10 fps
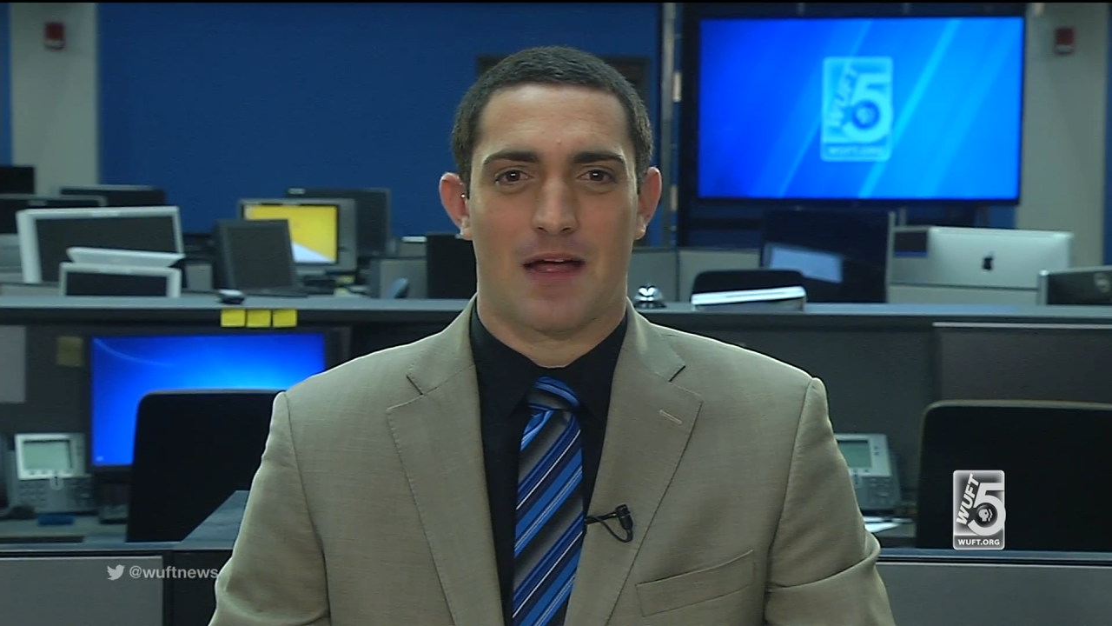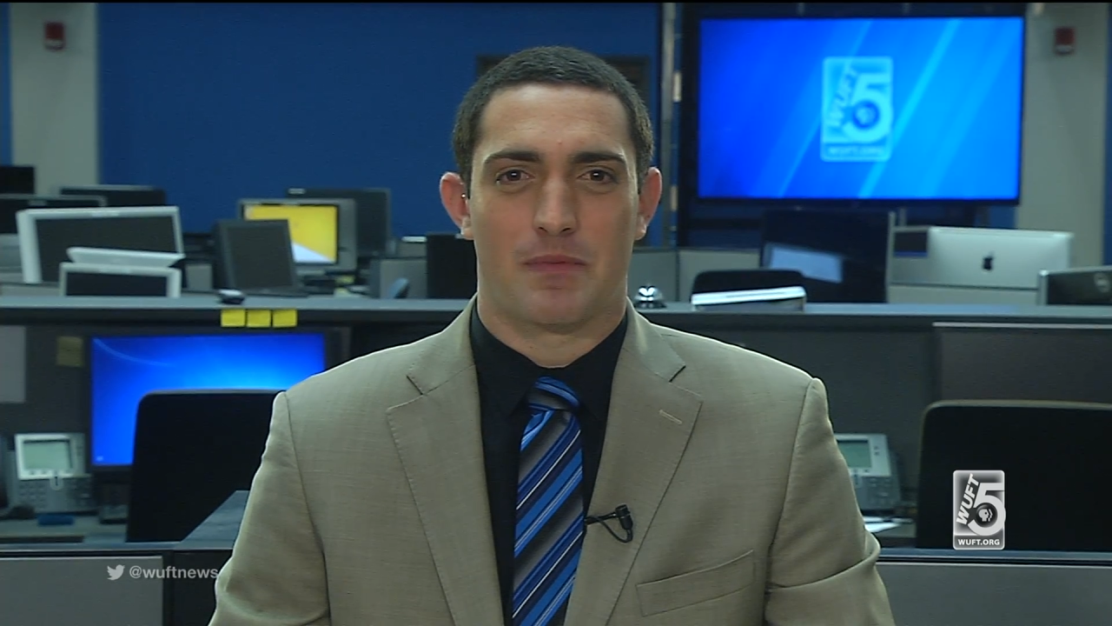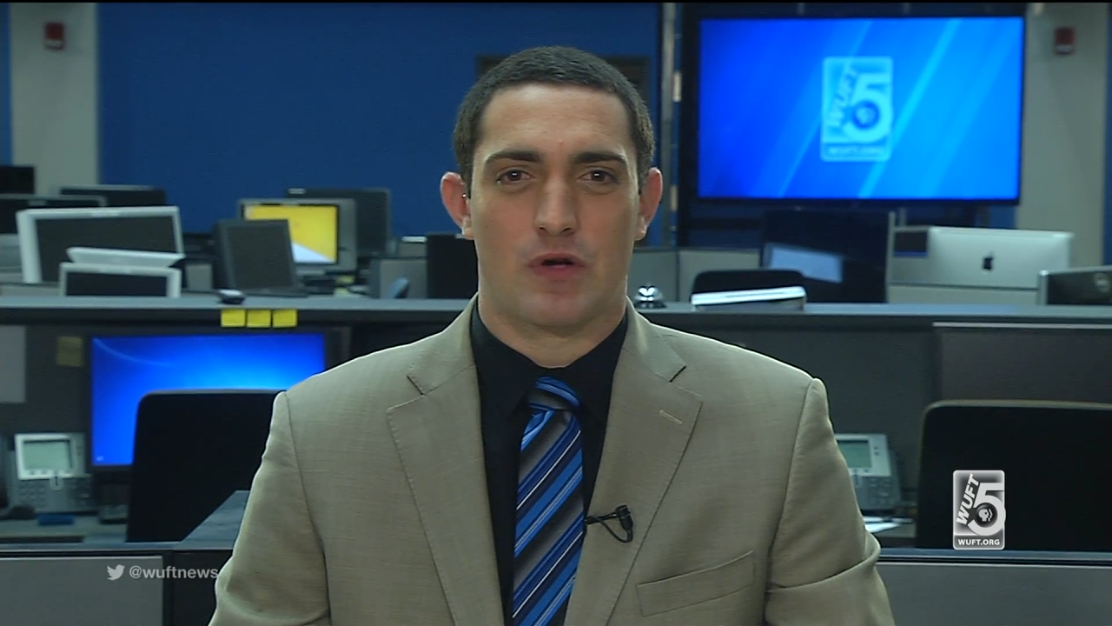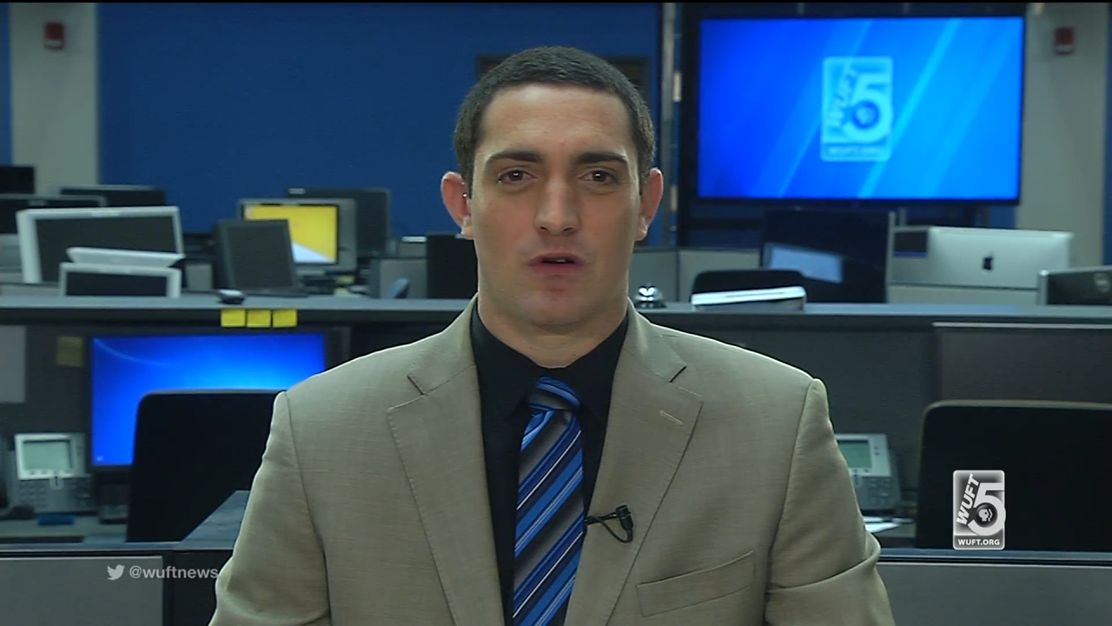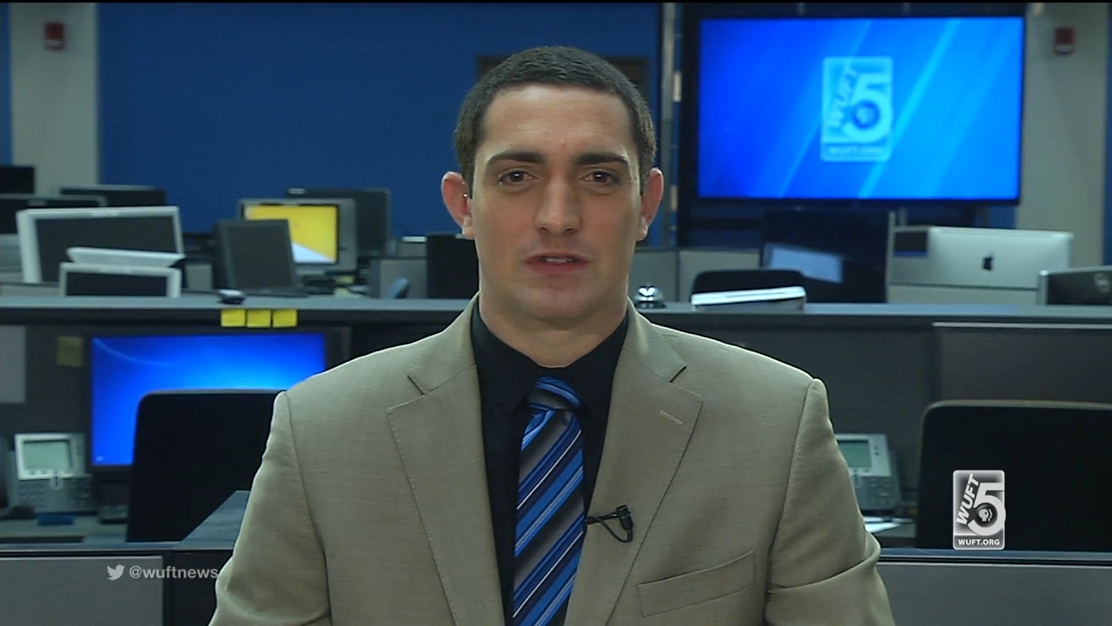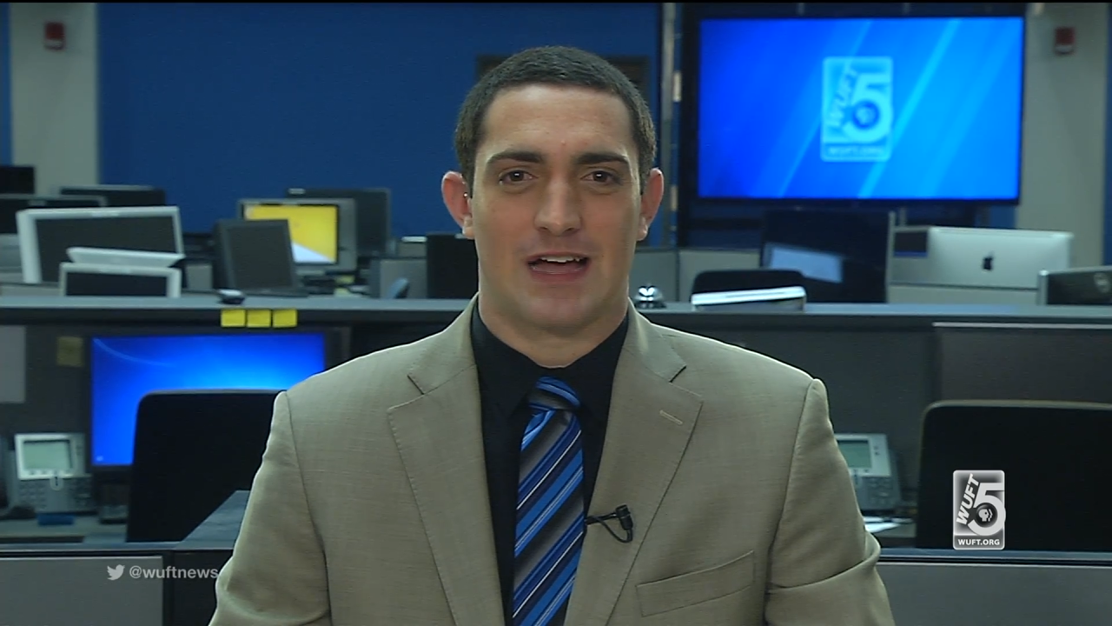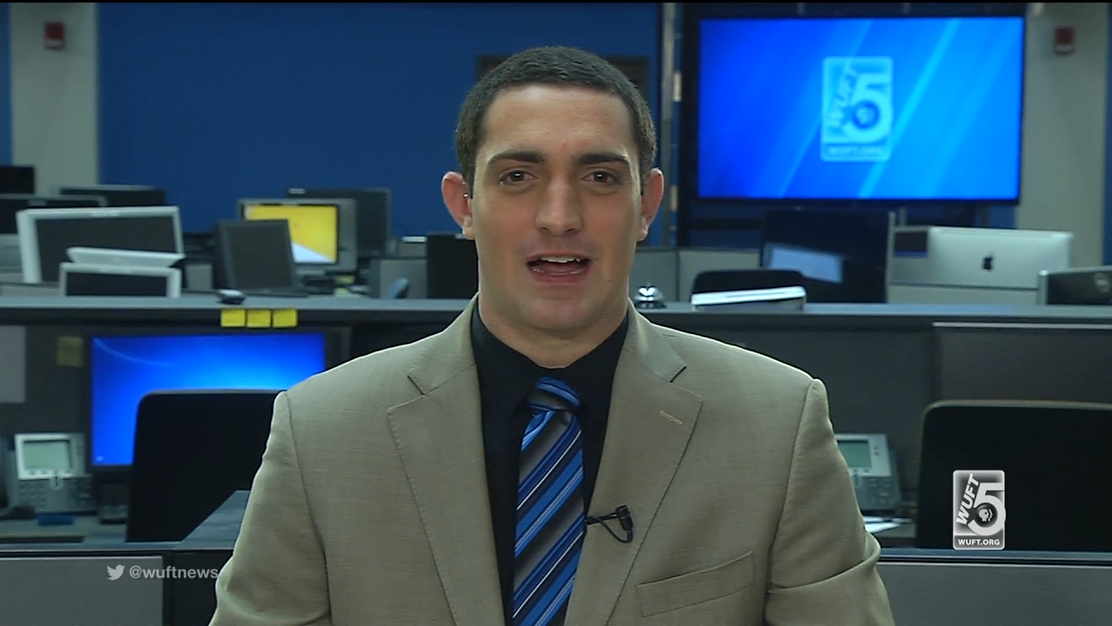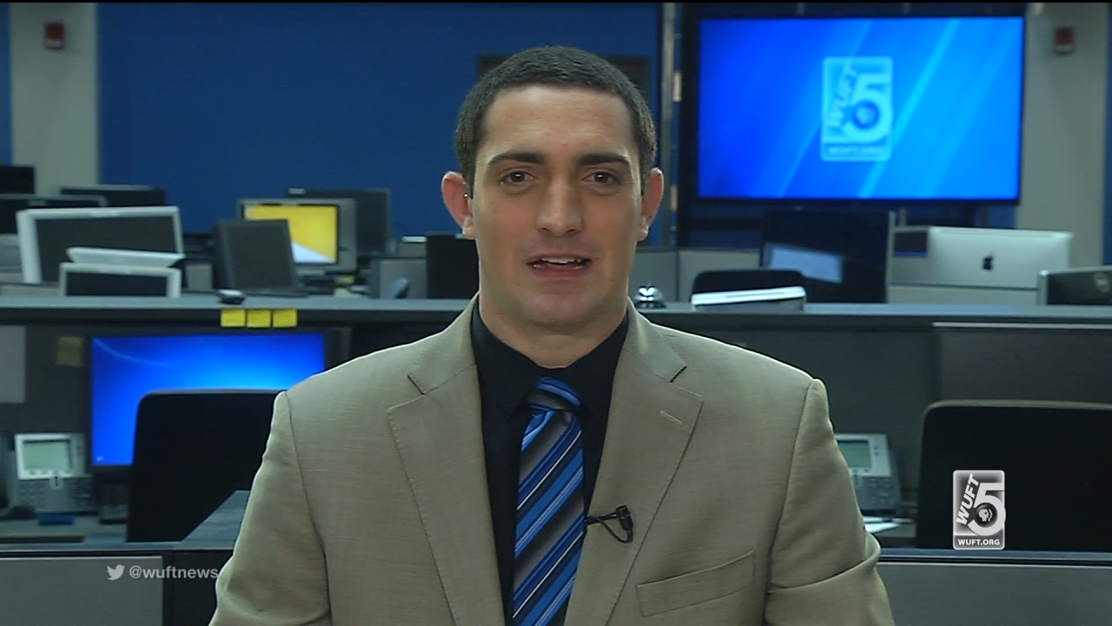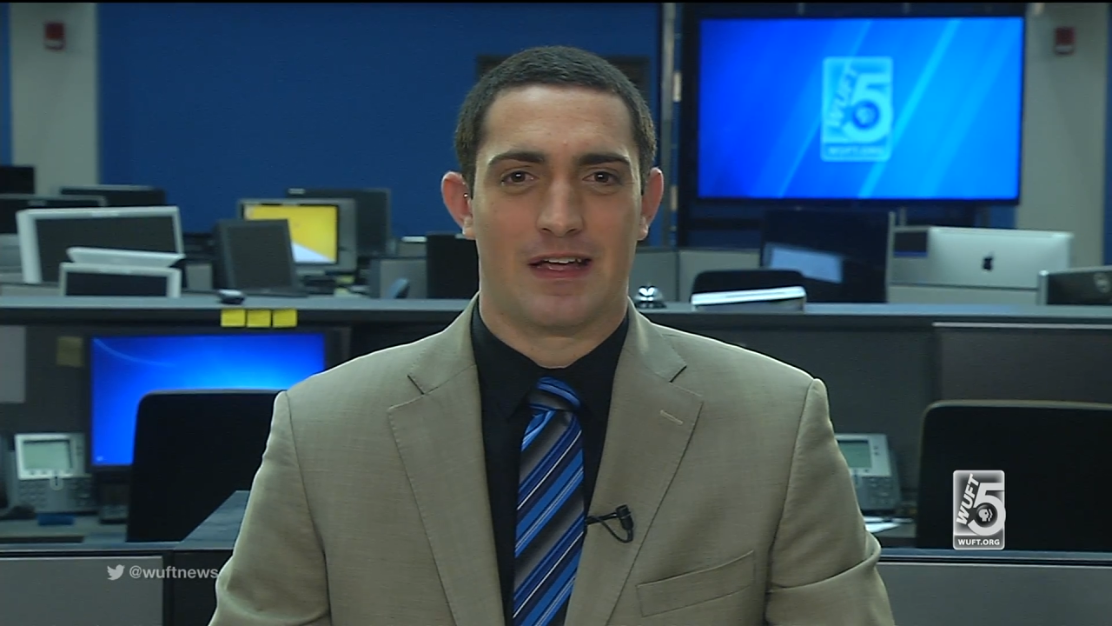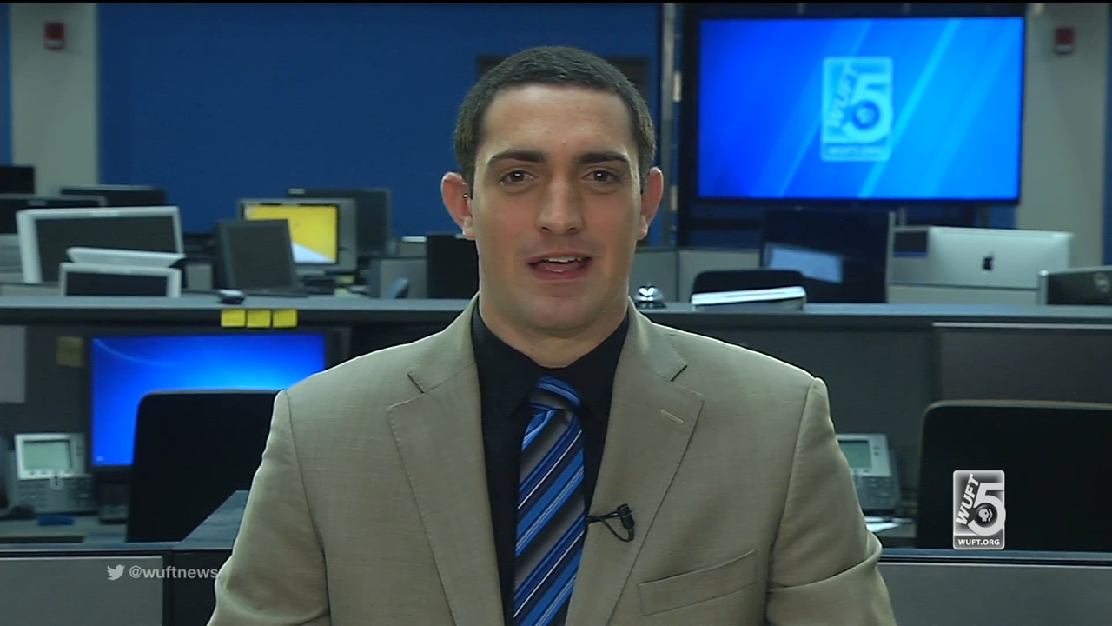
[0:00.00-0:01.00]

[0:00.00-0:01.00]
at Buchholz High,